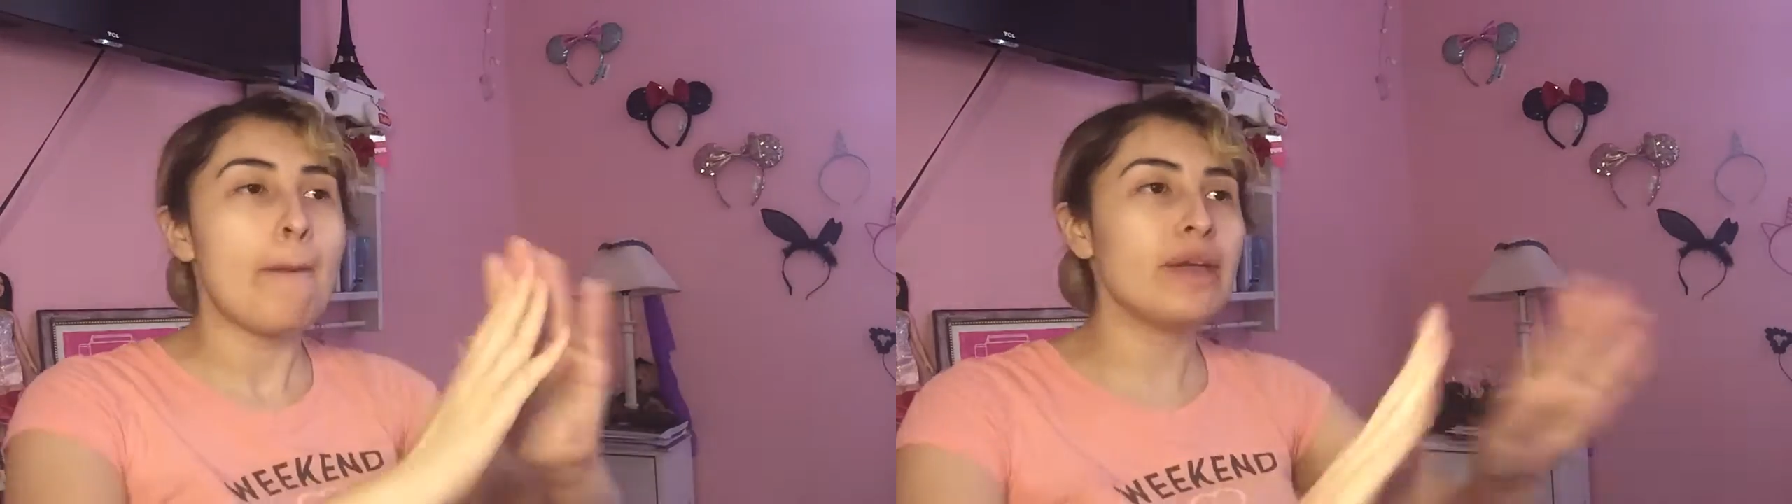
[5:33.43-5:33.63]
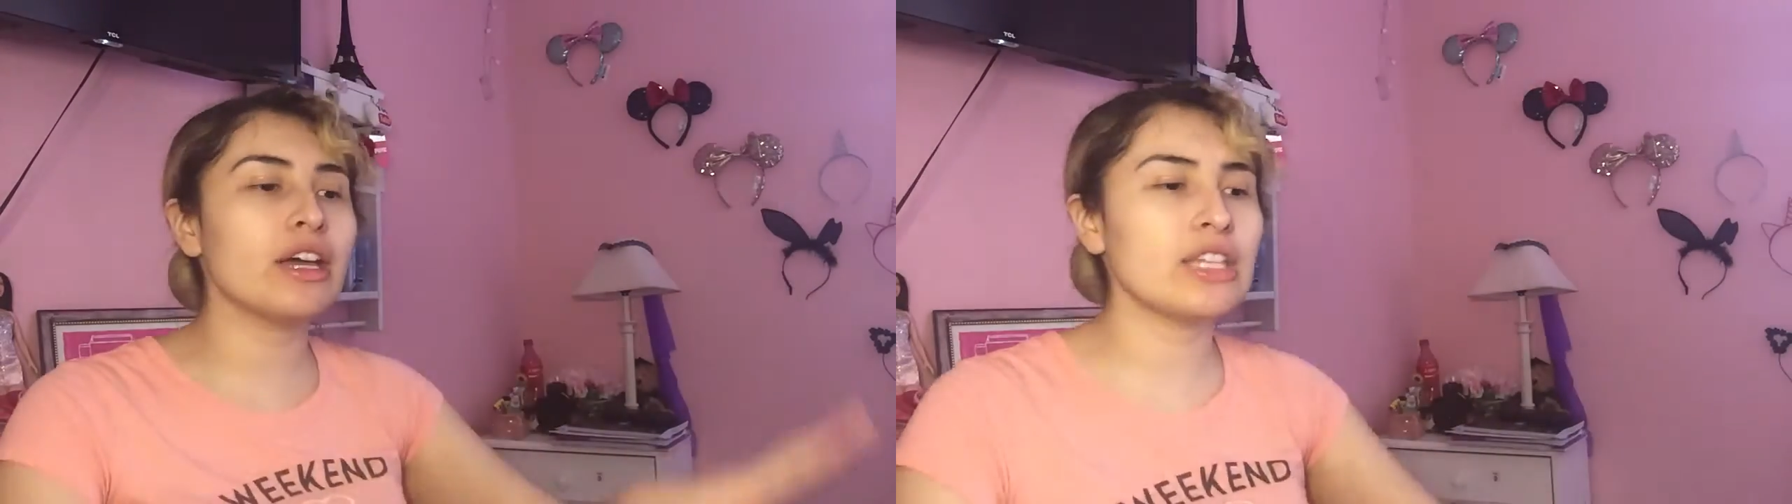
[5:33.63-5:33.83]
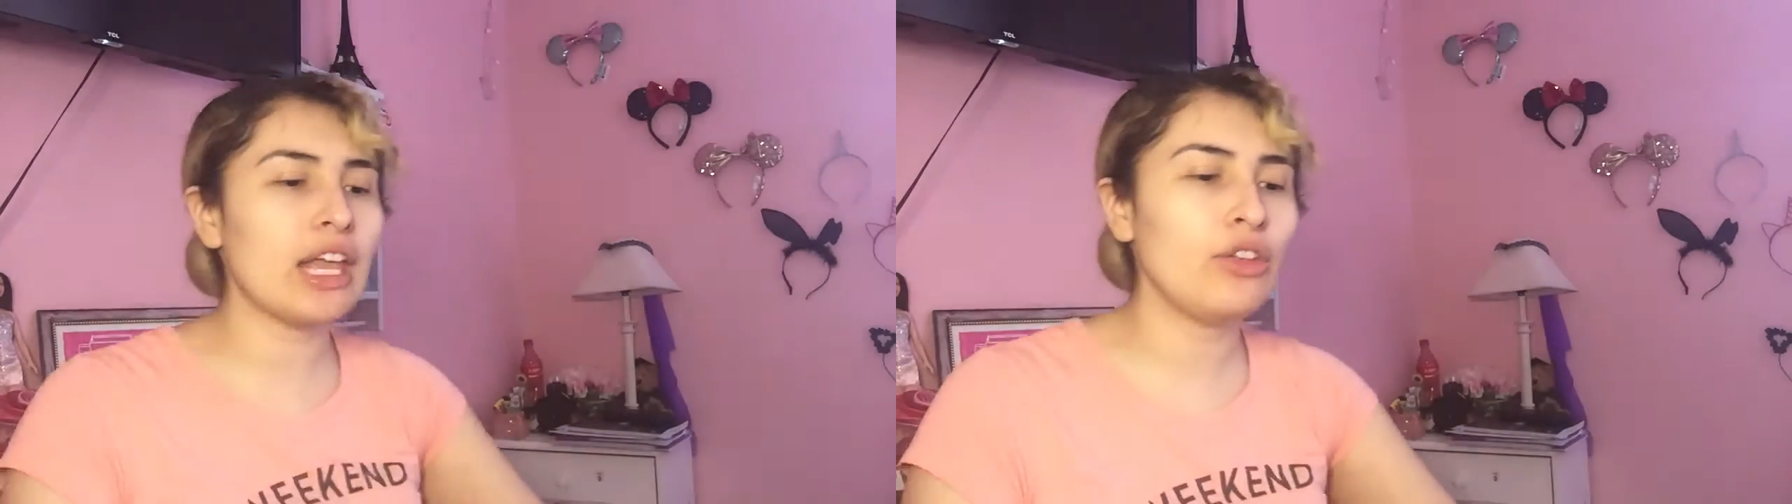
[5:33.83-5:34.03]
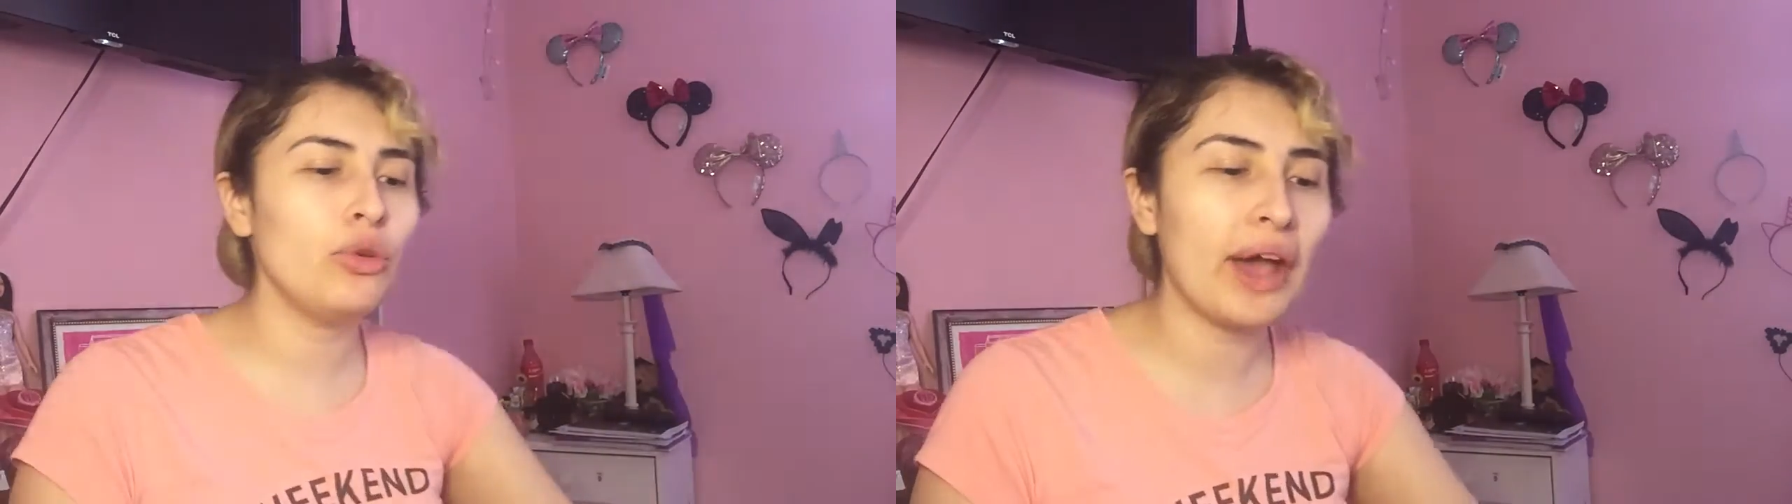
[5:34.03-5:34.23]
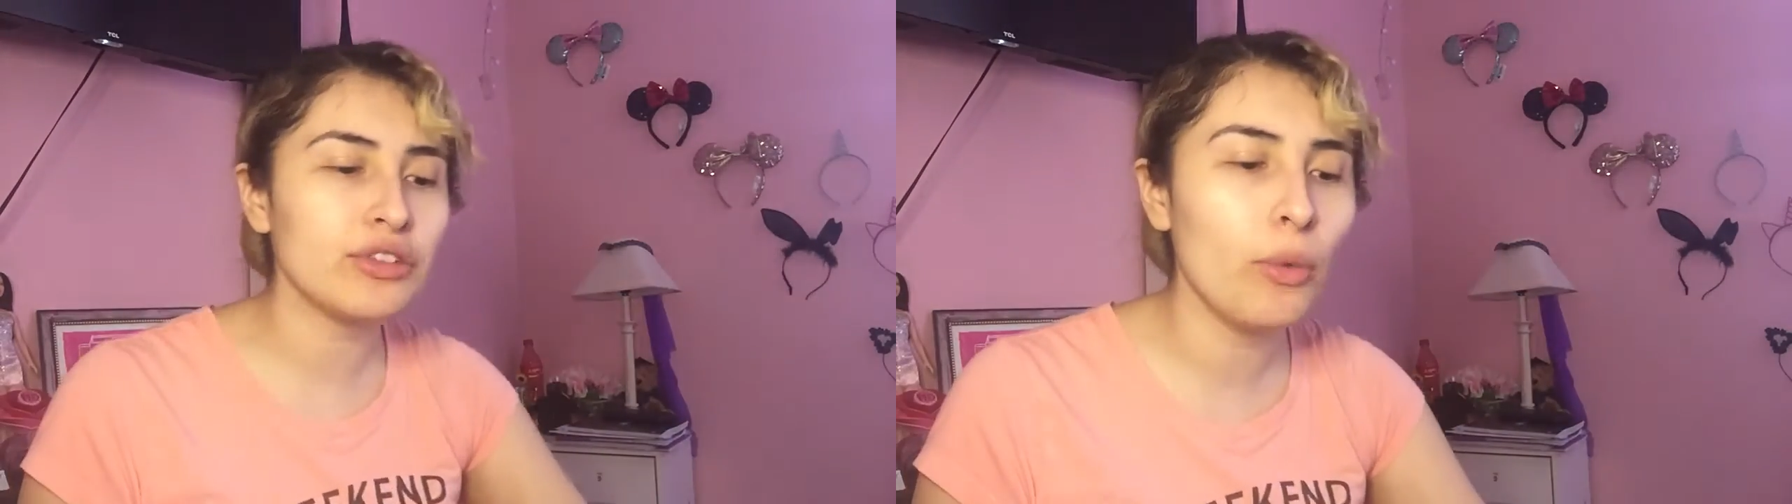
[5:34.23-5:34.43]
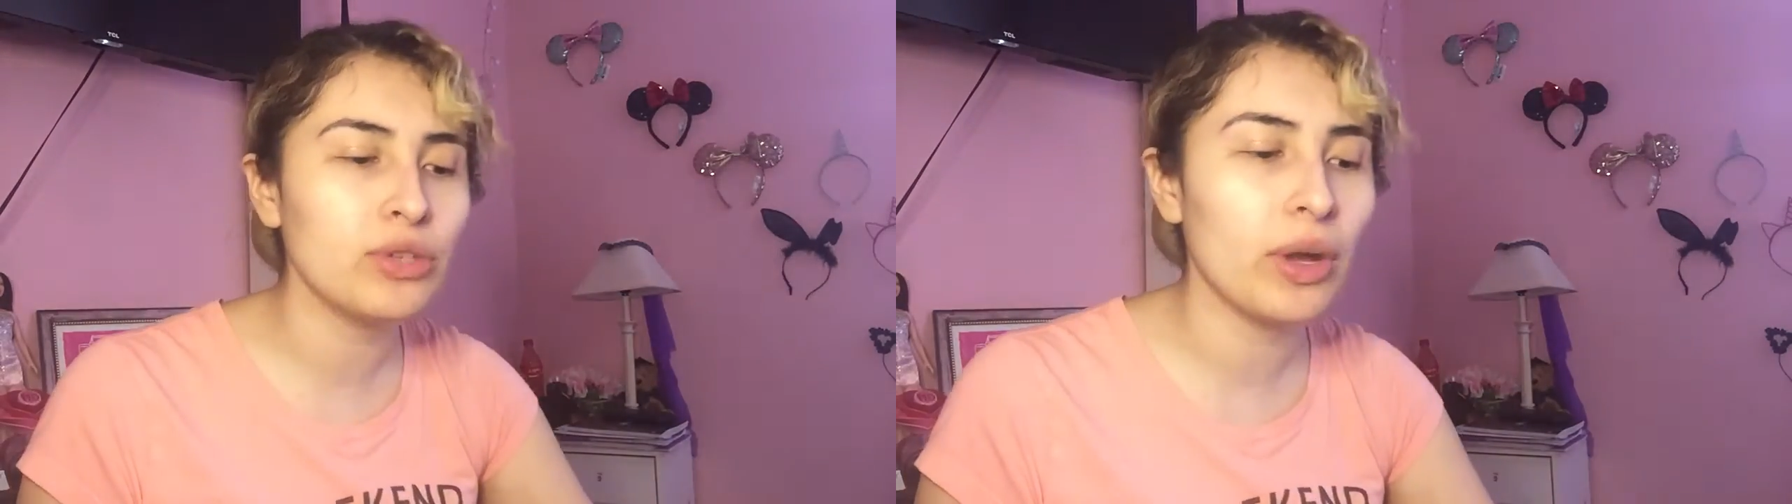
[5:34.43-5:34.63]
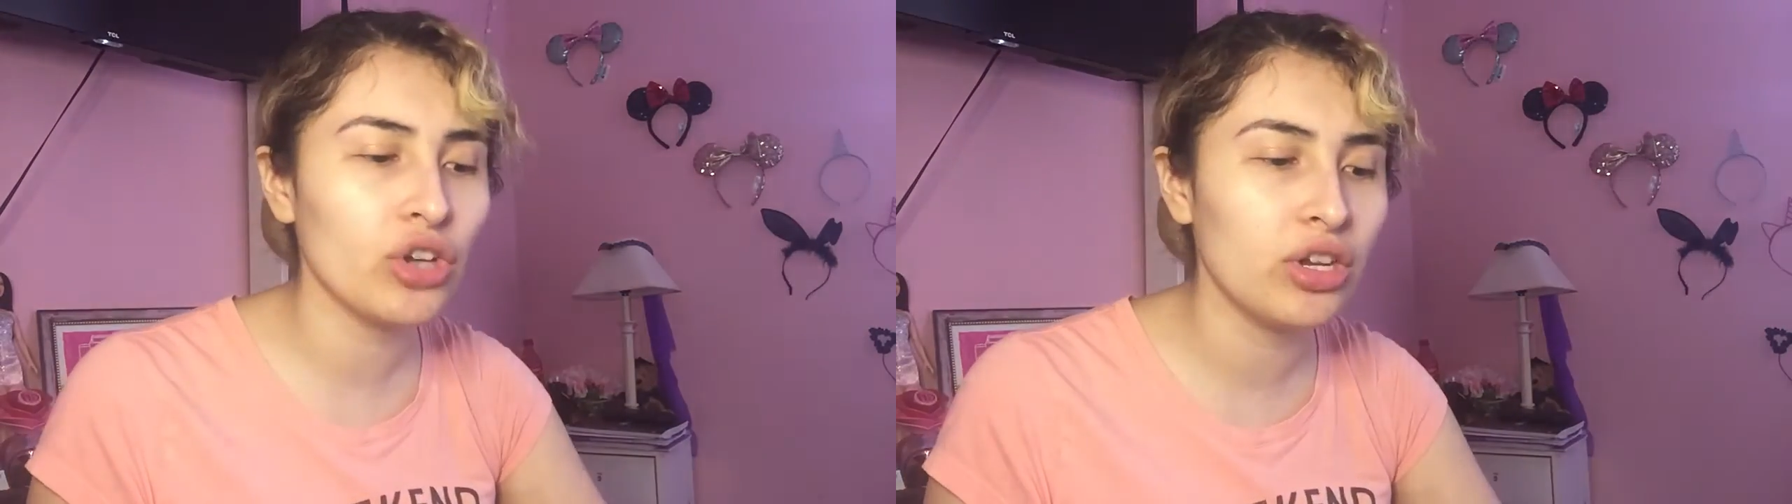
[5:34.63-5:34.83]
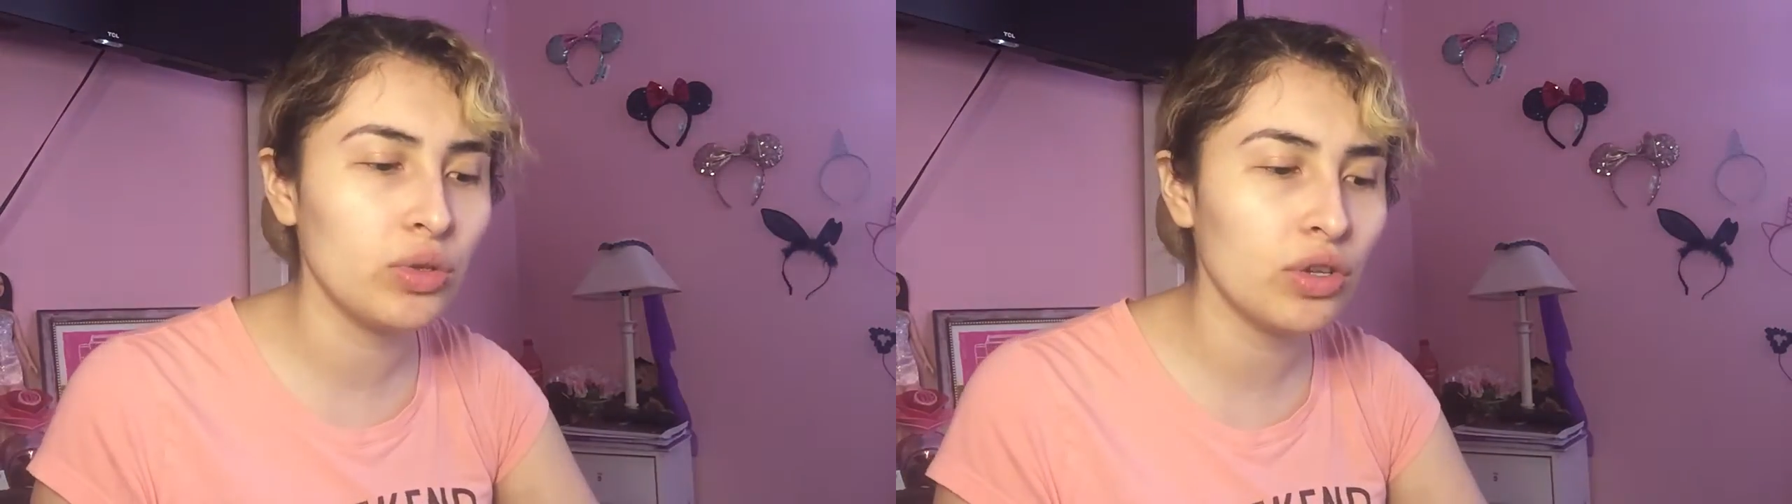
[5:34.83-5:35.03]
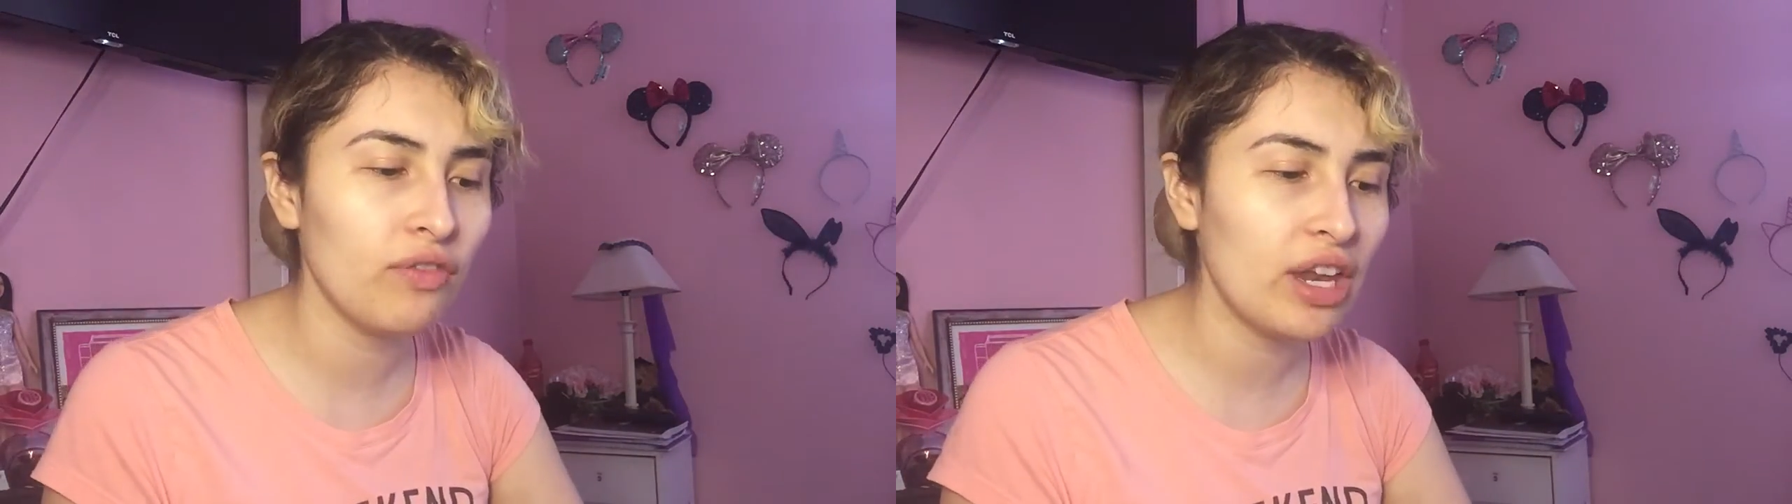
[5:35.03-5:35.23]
like you guys always watch on YouTube